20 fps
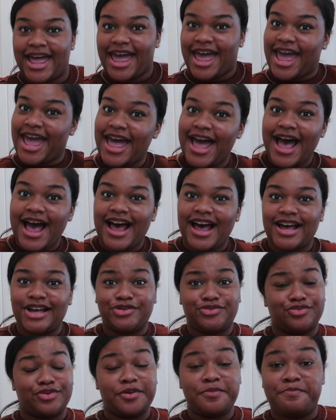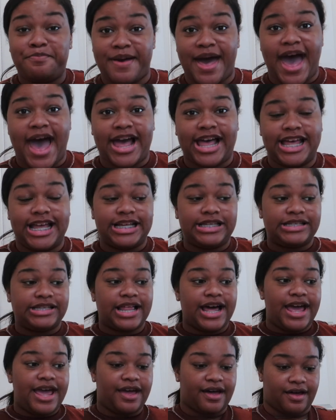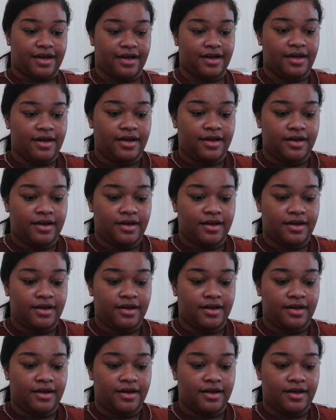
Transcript: Hey guys, we're back. It's like